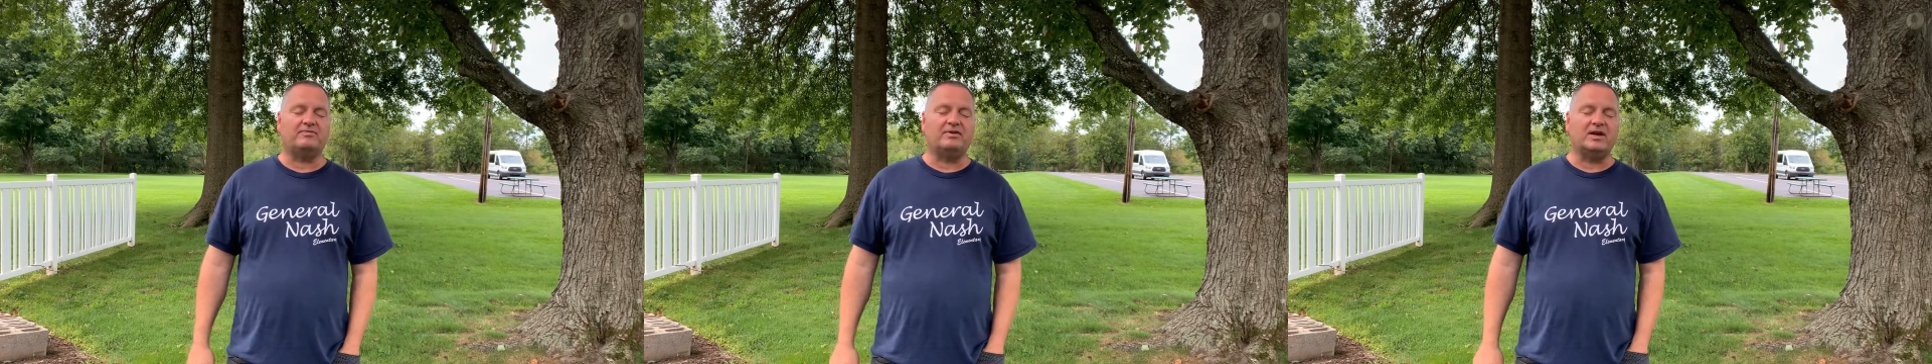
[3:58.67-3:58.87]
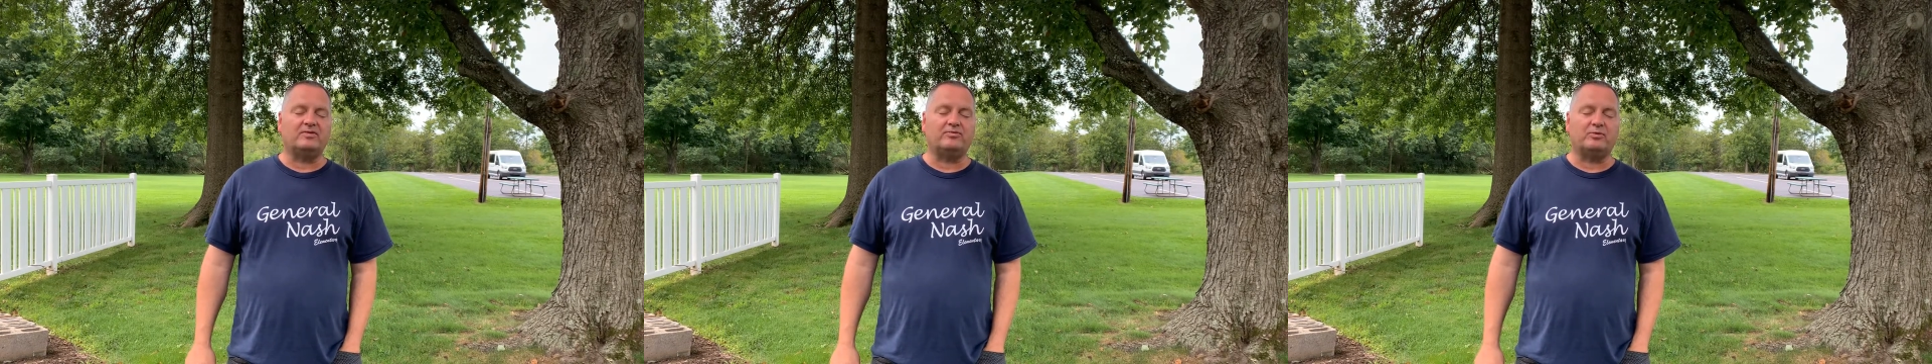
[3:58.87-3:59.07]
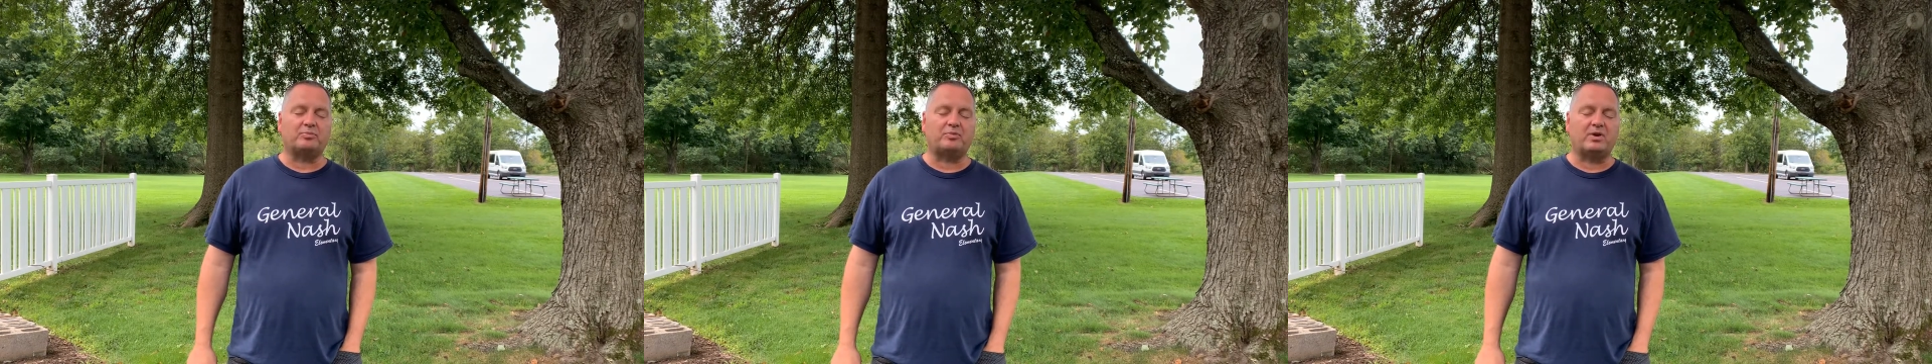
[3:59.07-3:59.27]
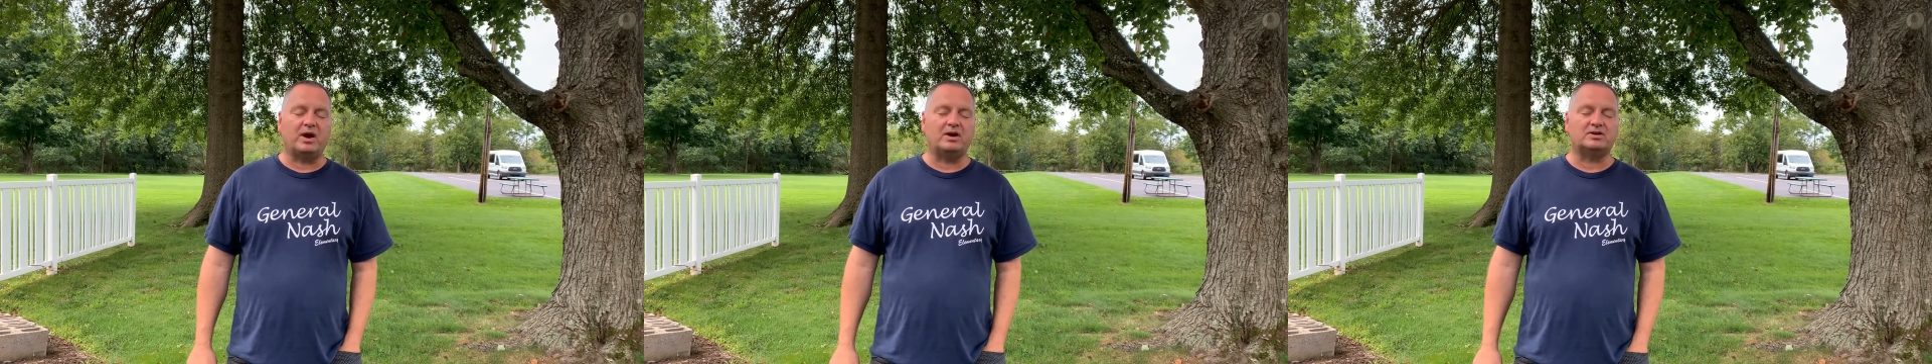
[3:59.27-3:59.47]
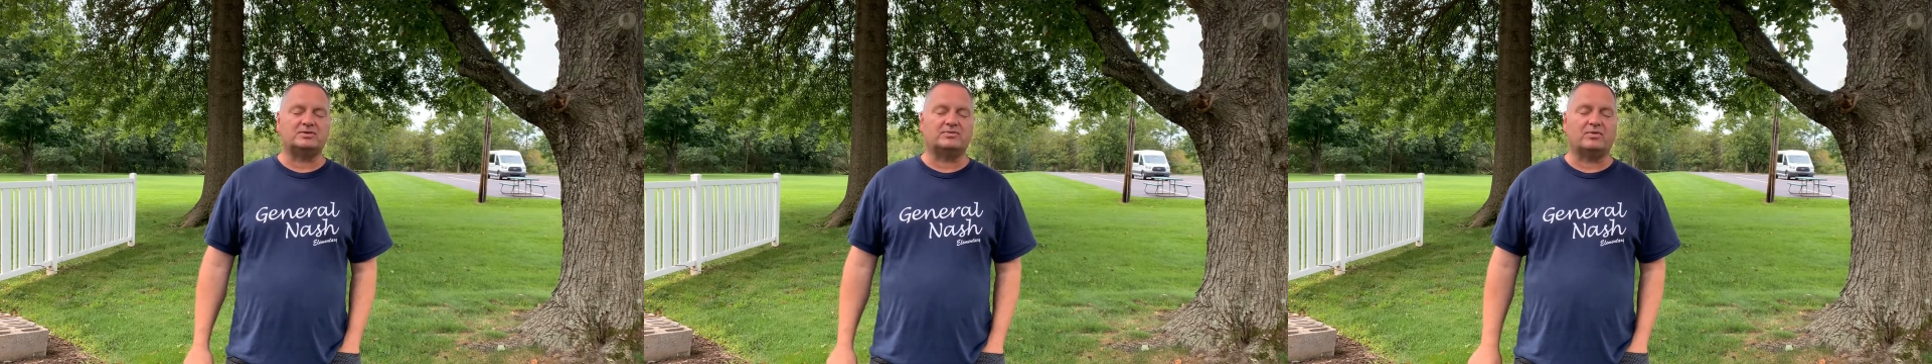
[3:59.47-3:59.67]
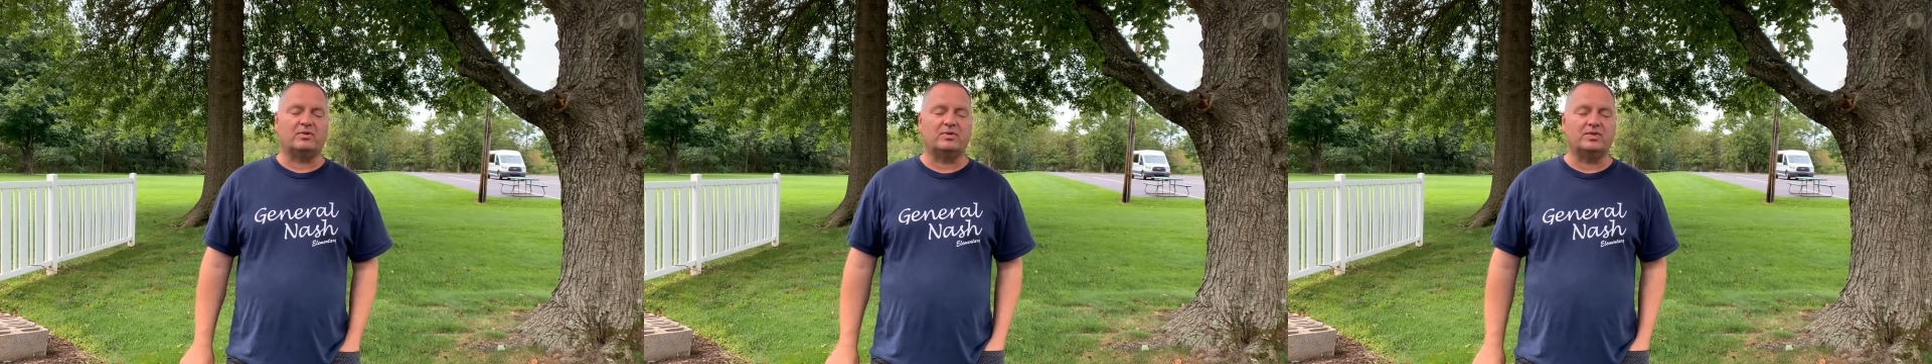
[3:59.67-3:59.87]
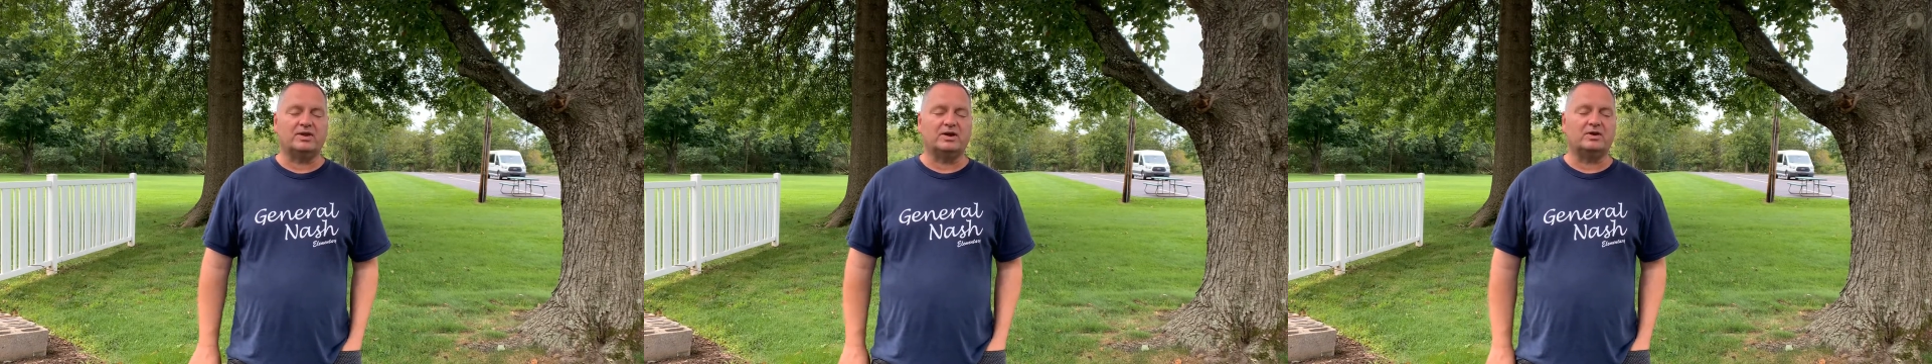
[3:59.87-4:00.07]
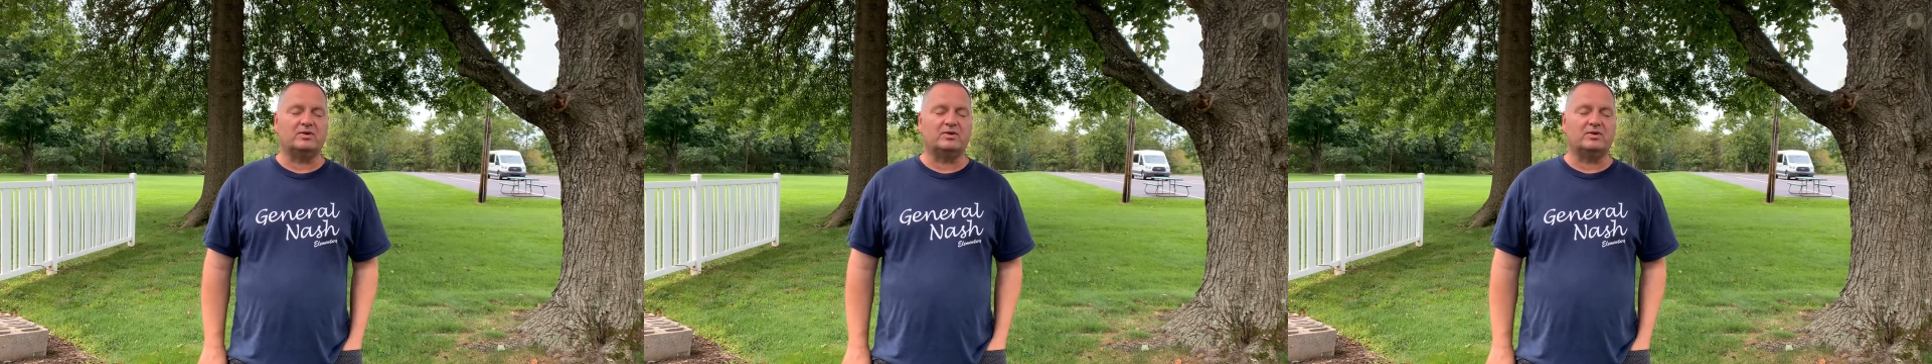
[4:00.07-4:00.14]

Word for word: faithful prayers for their